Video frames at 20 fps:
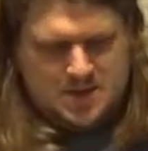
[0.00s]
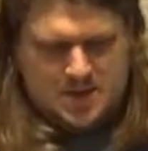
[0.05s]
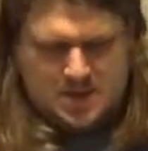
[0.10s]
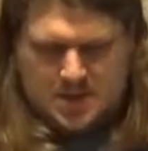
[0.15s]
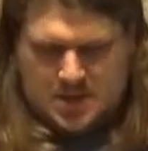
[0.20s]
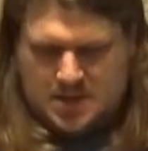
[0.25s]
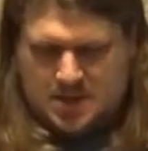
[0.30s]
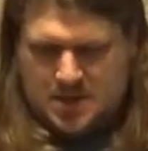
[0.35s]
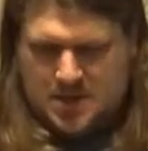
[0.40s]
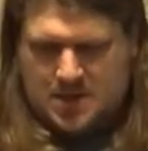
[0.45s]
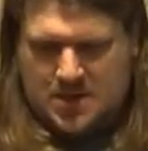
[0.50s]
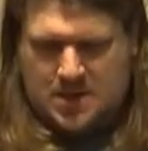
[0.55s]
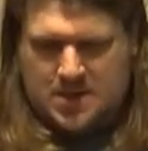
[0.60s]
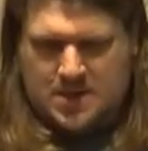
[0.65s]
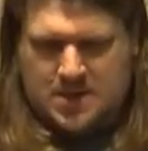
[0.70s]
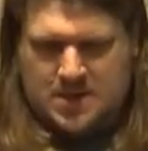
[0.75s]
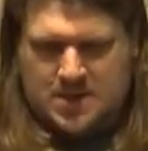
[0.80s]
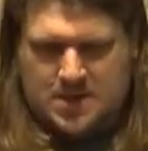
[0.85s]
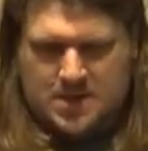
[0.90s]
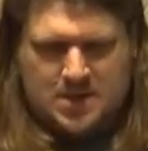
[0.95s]

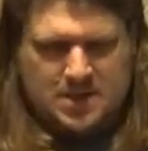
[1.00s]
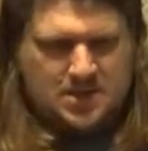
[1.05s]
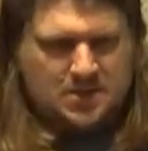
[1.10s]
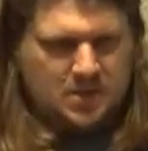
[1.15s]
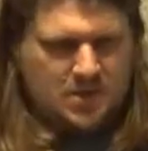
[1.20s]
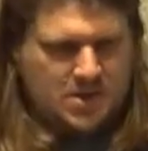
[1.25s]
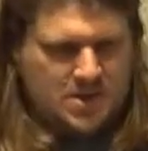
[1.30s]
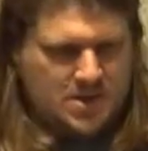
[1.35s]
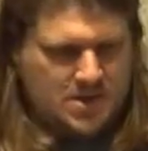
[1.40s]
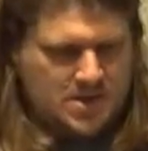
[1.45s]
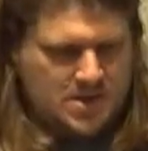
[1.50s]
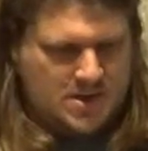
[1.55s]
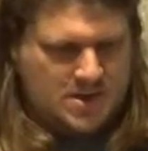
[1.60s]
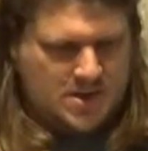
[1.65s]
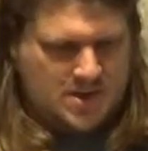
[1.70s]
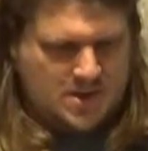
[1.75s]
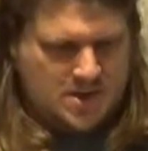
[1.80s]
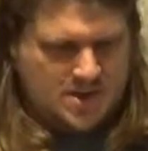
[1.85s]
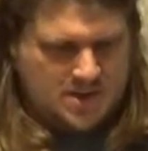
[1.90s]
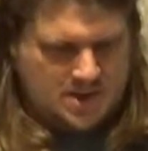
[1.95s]
And this one,
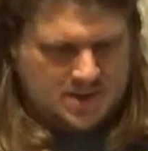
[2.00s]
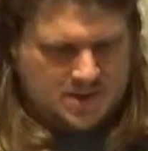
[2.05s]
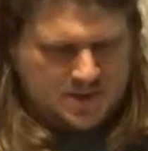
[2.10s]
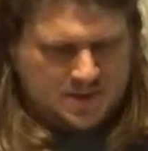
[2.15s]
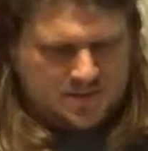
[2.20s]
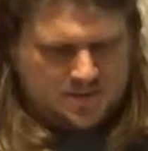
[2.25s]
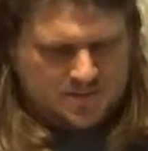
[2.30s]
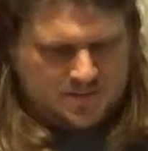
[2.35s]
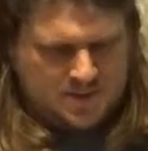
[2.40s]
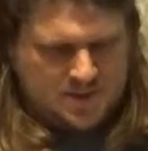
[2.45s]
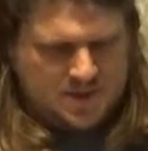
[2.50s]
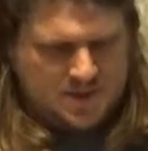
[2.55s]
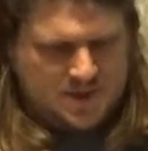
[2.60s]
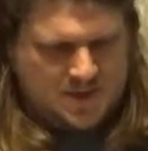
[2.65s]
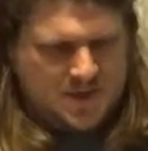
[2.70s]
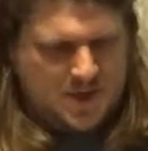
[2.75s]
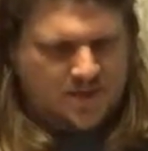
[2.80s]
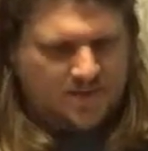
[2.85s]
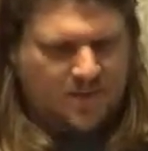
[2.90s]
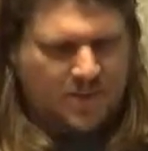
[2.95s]
some
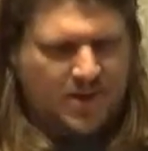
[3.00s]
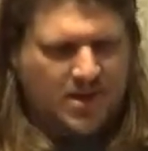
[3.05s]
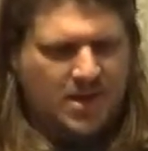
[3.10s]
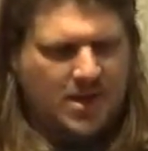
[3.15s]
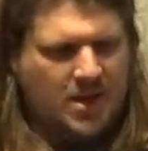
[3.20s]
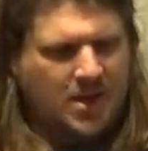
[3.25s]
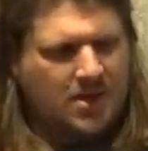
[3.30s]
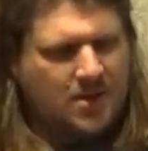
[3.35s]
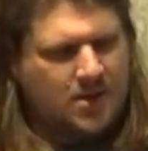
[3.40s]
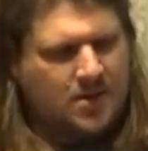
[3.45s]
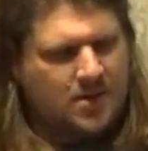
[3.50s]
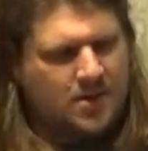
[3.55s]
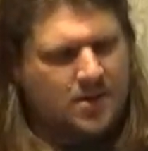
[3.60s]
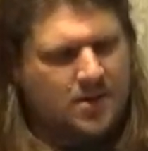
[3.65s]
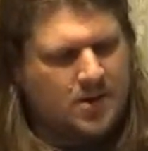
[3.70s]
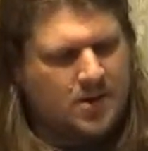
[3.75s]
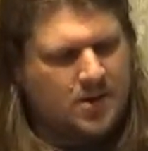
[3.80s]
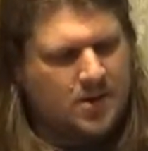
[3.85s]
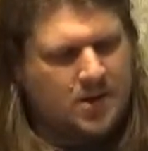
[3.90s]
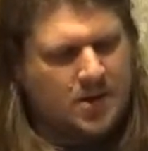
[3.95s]
scuffing here,
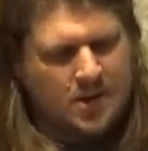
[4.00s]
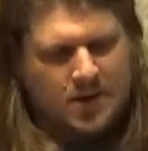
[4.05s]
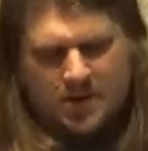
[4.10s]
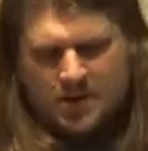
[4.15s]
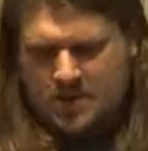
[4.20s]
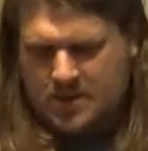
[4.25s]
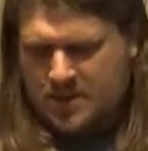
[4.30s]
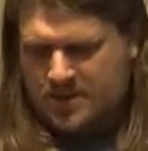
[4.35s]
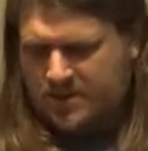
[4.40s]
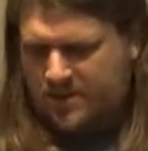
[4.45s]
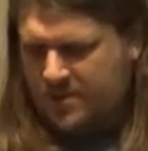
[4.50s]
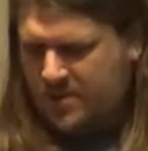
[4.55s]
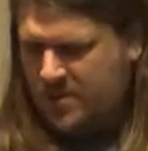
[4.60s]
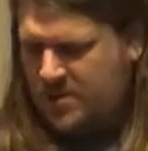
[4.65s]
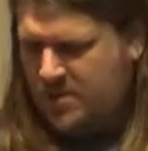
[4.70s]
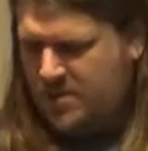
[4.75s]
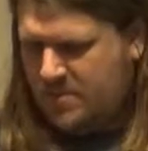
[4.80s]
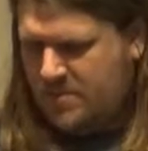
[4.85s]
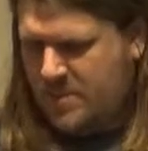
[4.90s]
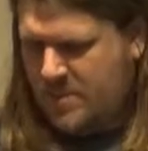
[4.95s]
a
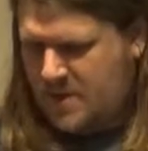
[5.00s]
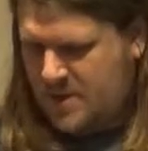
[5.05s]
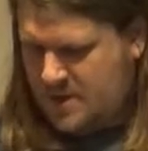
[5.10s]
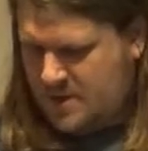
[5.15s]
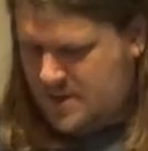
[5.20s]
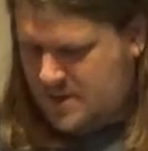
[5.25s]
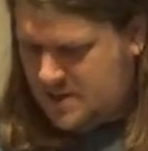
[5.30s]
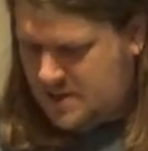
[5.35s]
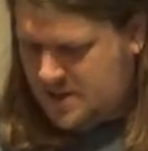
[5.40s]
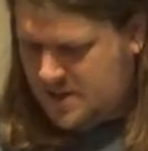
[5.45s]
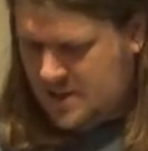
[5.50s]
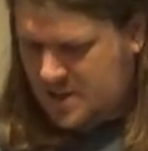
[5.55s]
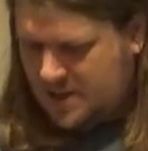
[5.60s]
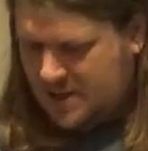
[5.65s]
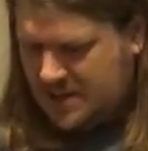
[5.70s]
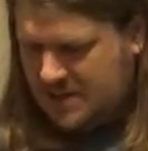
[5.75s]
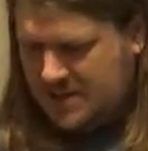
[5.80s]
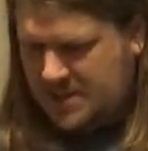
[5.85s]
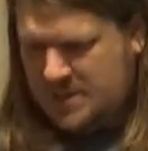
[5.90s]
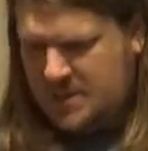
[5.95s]
little bit of
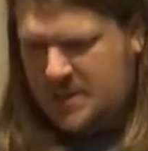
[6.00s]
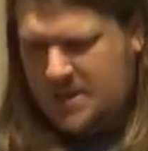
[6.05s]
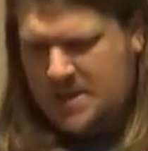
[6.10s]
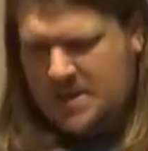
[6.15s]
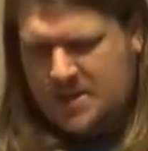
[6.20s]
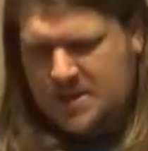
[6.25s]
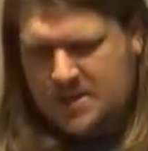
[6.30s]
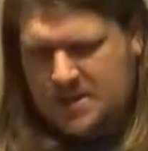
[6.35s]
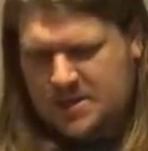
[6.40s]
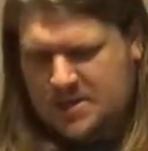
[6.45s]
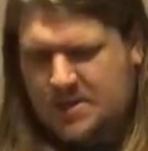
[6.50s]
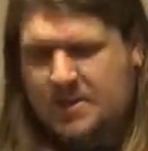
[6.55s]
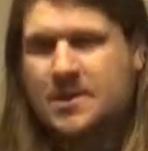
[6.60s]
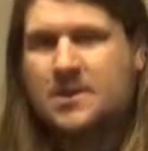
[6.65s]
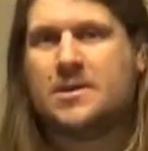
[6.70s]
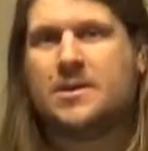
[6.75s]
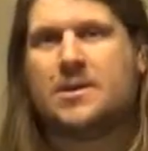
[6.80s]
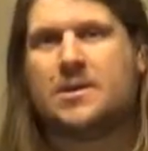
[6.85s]
dings on the edges.